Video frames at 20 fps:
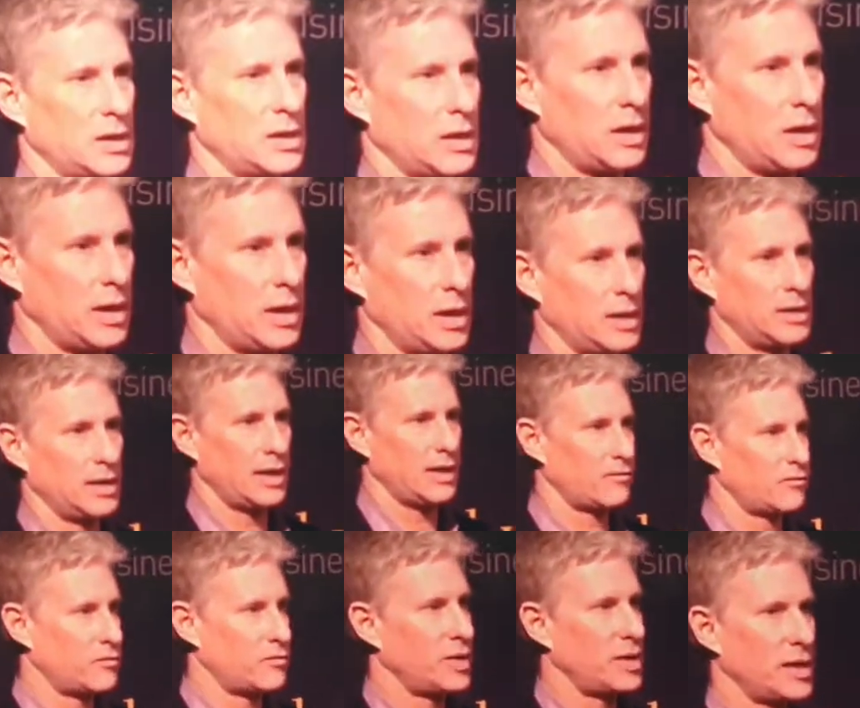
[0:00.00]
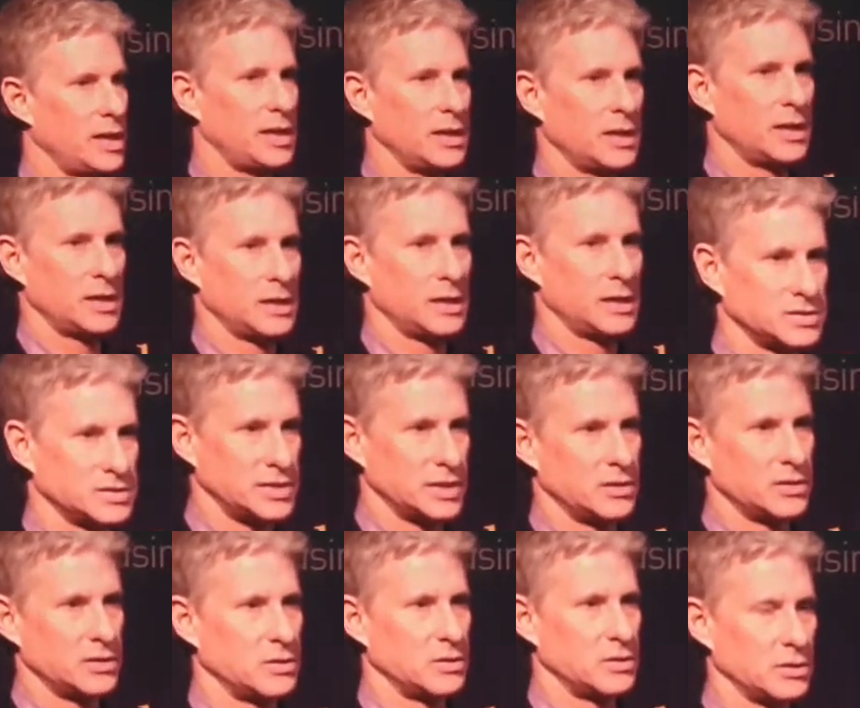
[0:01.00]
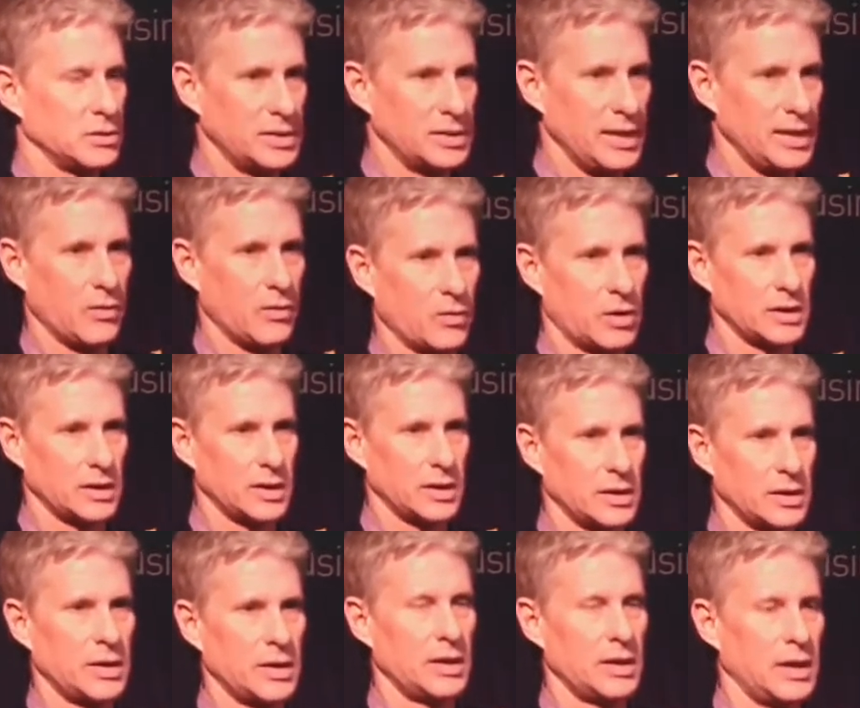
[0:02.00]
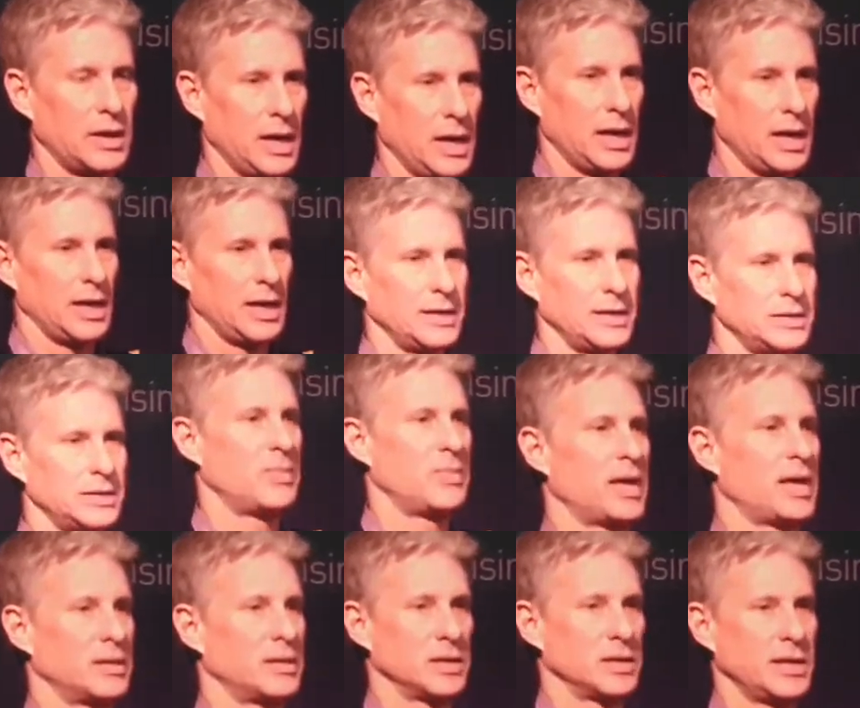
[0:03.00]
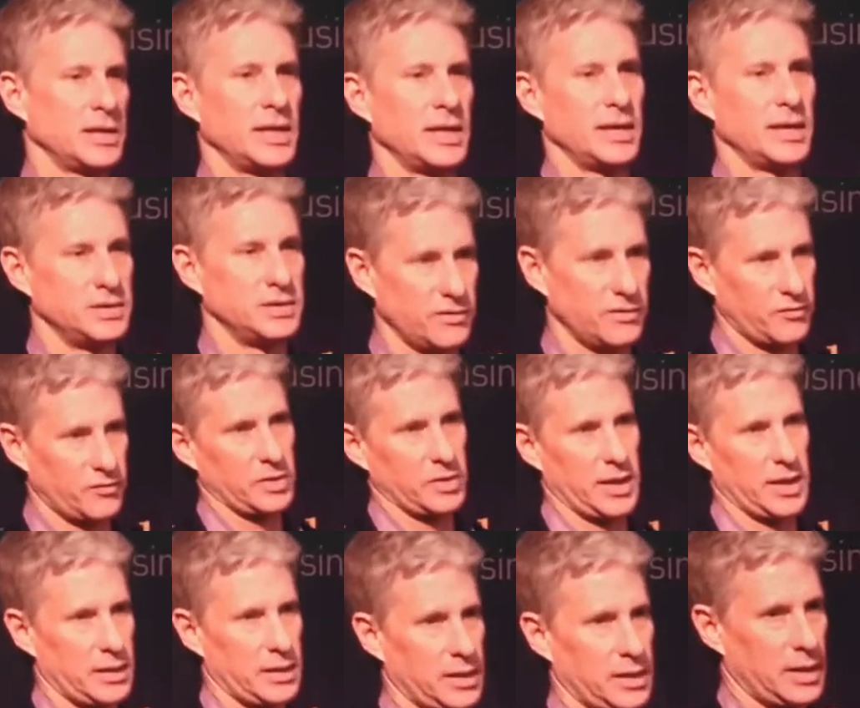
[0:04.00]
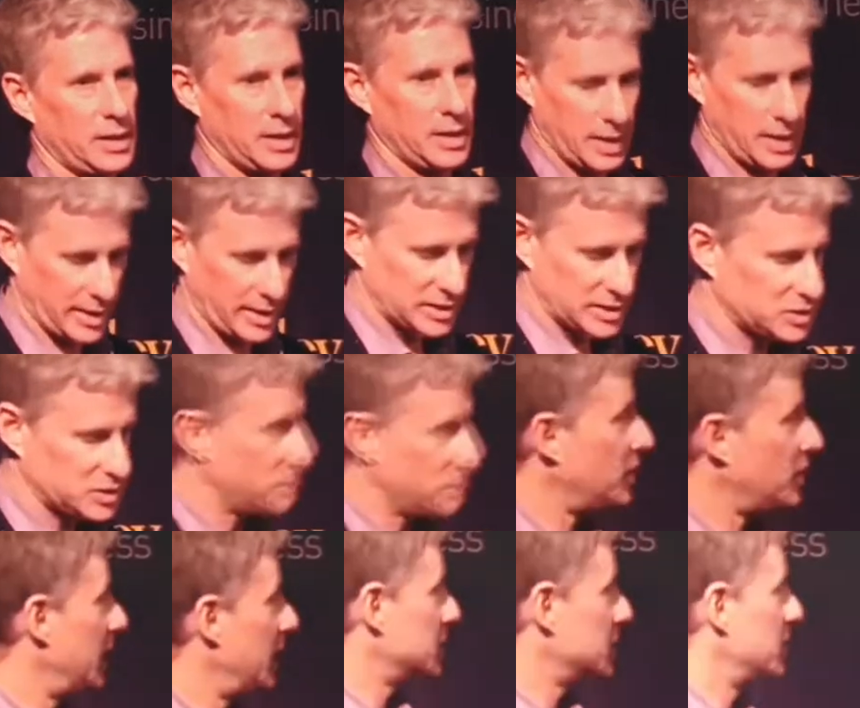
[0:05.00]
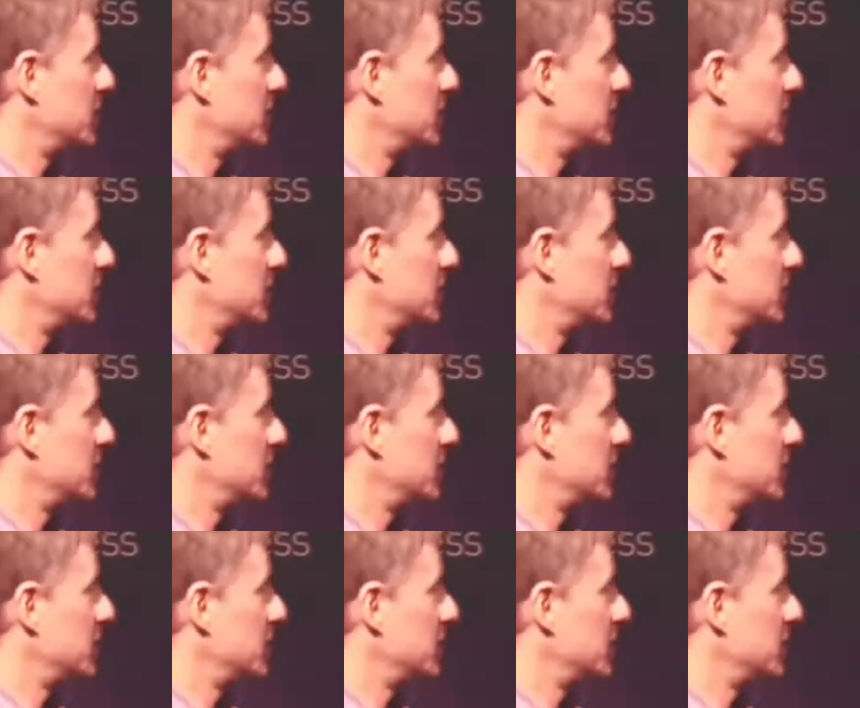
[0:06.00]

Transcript: on every single network uh, independently and differently. Yes, Agora. That's, the, that's a